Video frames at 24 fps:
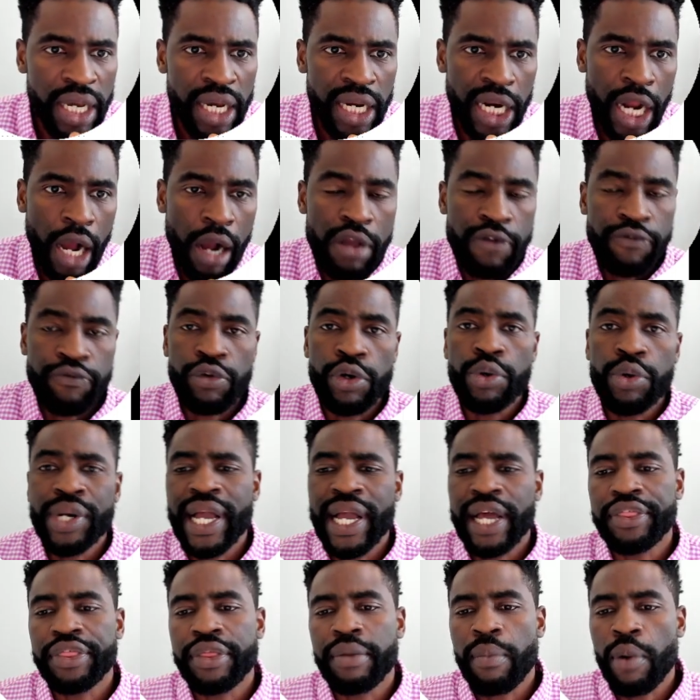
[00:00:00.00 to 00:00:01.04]
Now, if we look
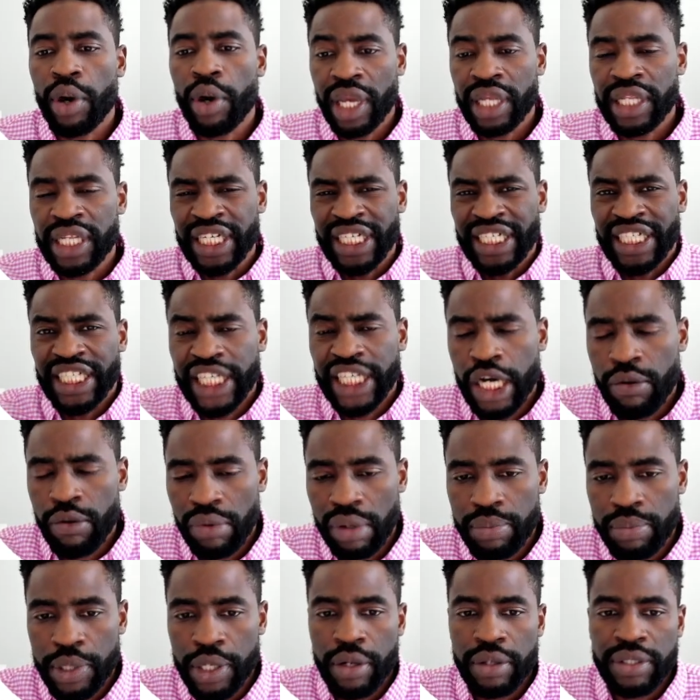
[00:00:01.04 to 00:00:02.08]
at the market in general,
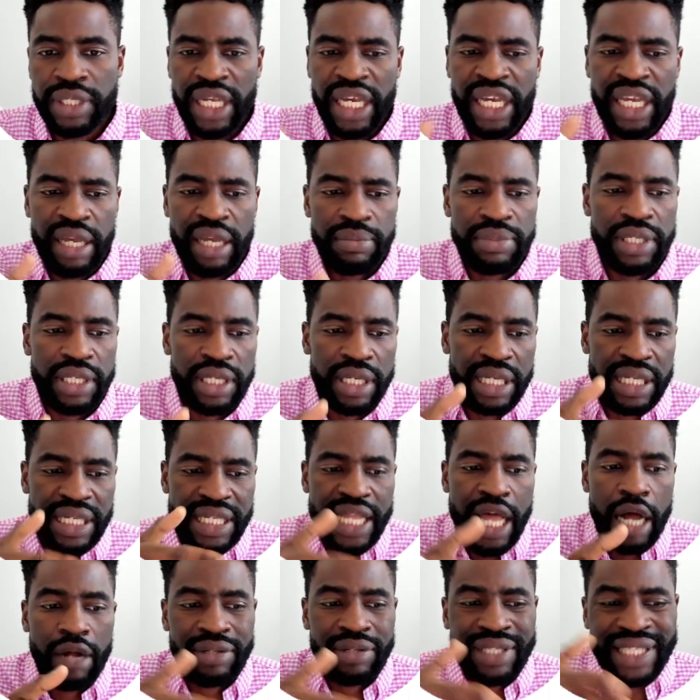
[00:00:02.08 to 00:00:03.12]
because AMC is
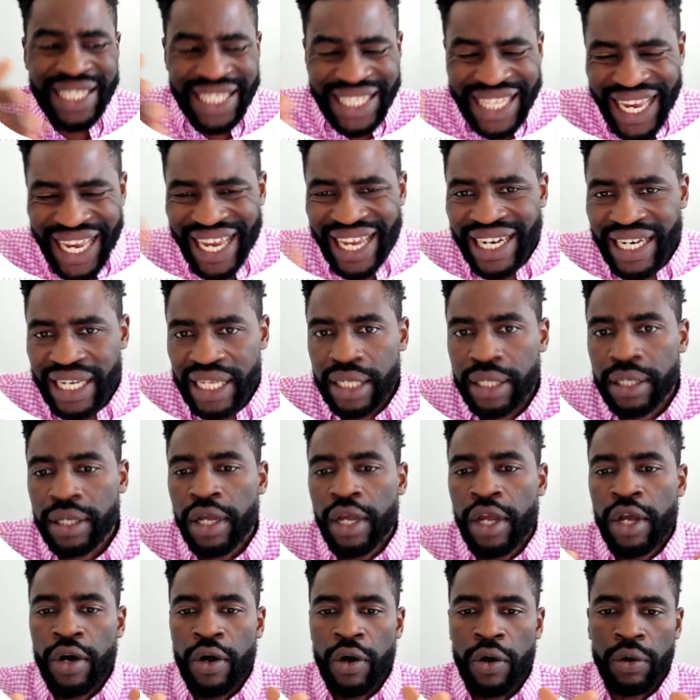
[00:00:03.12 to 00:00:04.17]
now
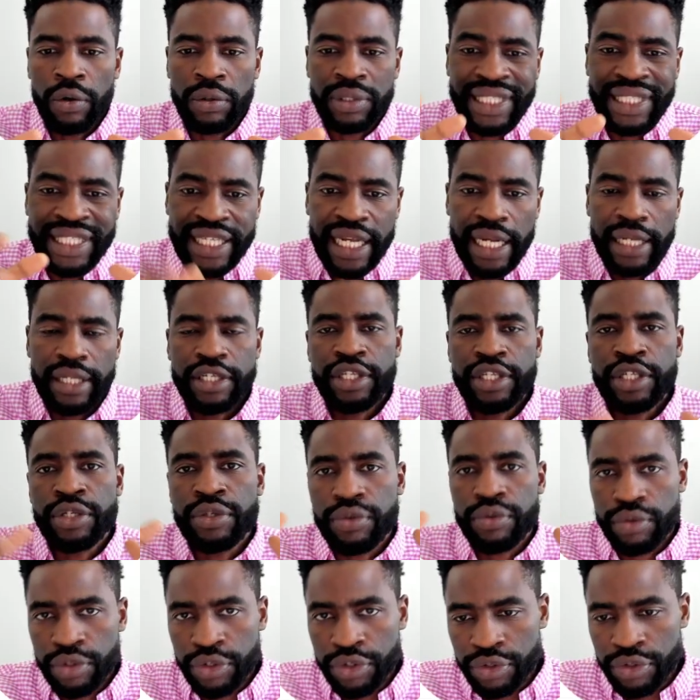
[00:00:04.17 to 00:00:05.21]
tends
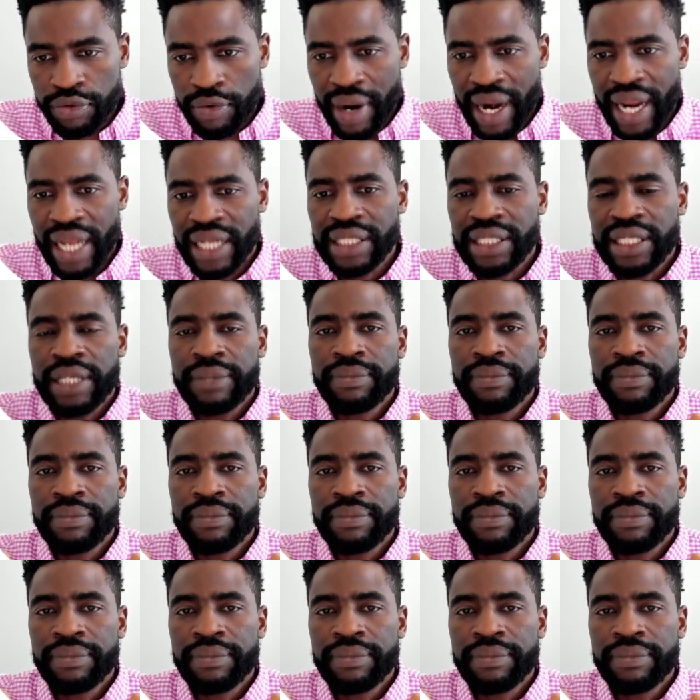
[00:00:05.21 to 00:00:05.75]
to trend